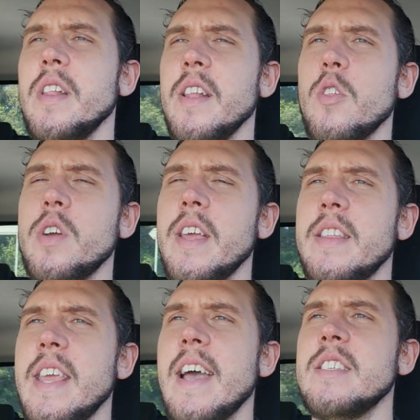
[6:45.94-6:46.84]
looking
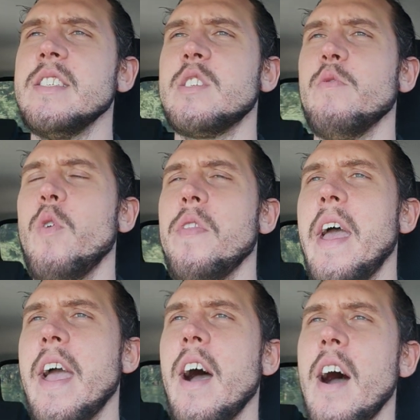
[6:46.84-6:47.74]
at the essence of what
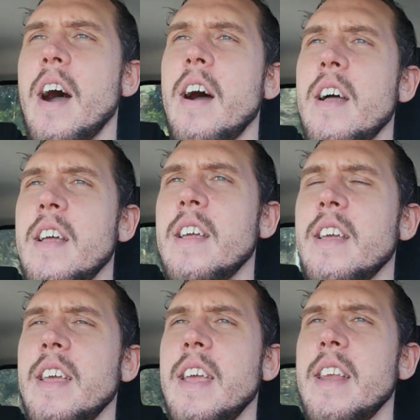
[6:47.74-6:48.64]
they are,
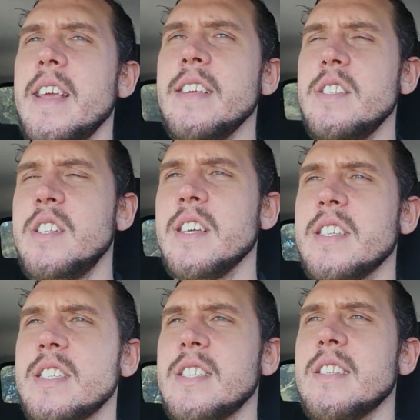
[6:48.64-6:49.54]
it is
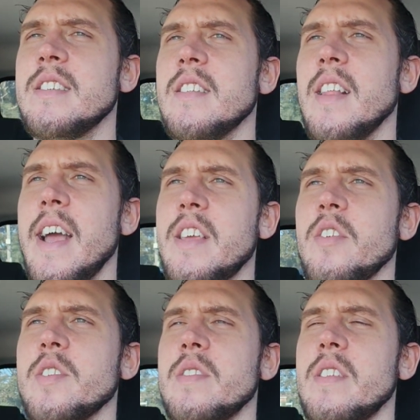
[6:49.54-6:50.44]
just like
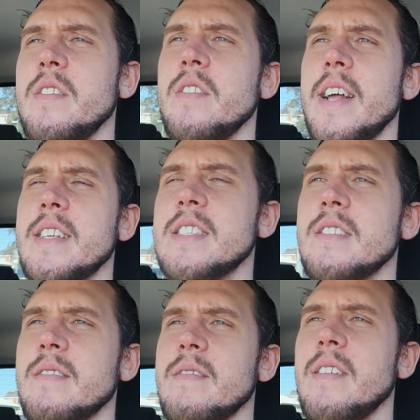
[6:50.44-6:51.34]

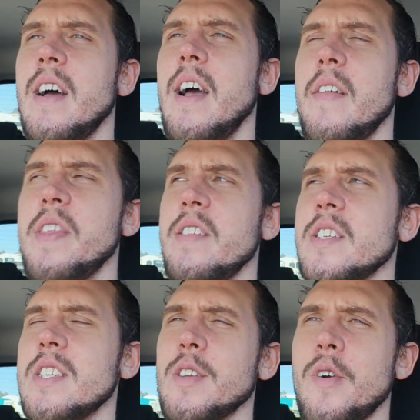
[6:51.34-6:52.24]
I think
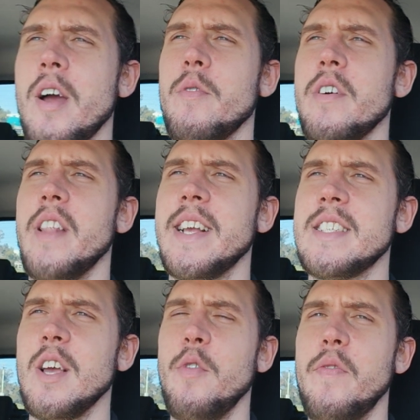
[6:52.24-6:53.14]
this is the right word, like
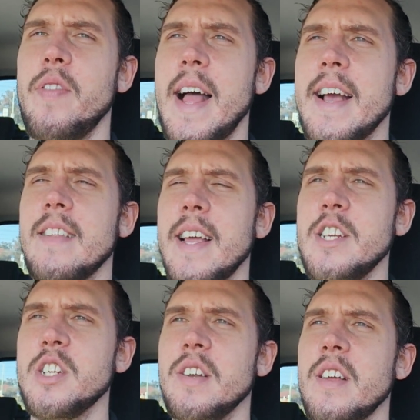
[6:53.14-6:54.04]

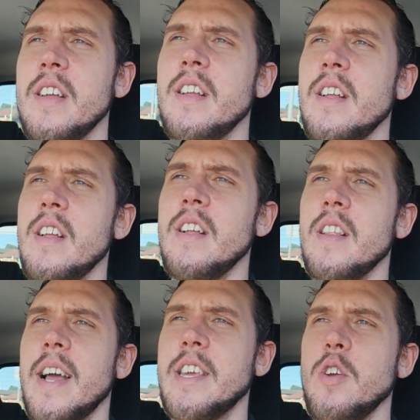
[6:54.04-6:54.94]

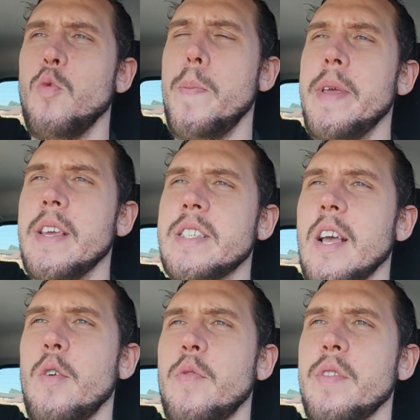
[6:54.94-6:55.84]
self-flagellation. Like you're whipping
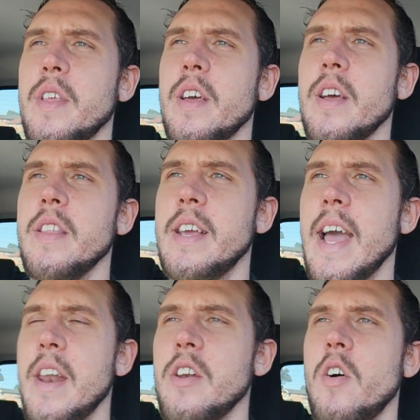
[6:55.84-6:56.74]
yourself with the
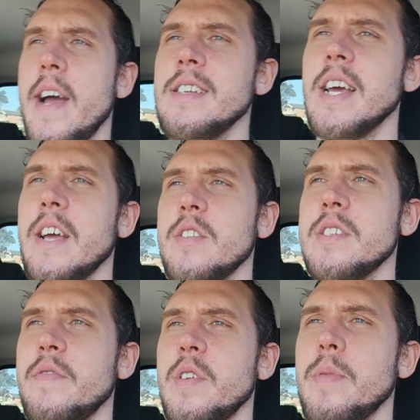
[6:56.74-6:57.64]
cat of nine
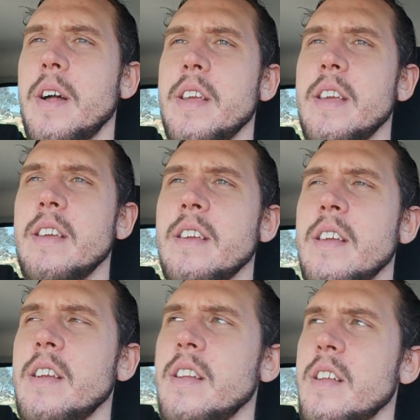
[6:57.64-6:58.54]
tails if you bloody
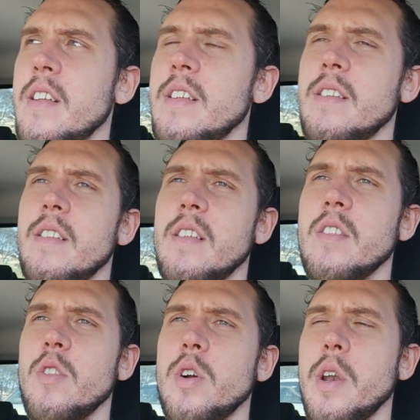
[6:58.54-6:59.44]

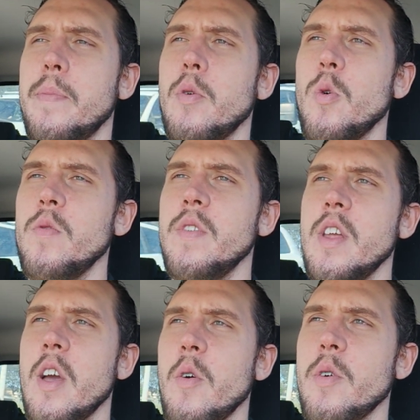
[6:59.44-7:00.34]
look at a porn
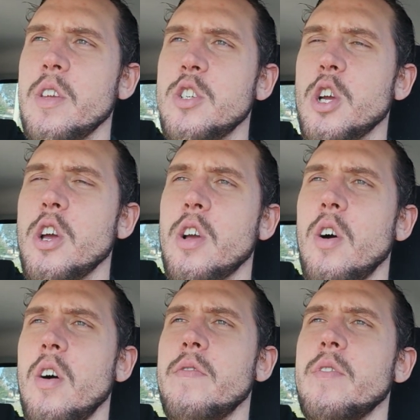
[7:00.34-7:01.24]
video or you jerk
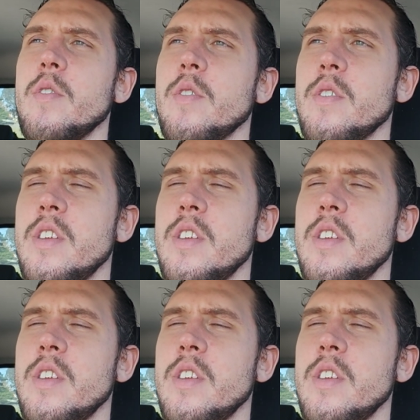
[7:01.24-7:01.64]
off or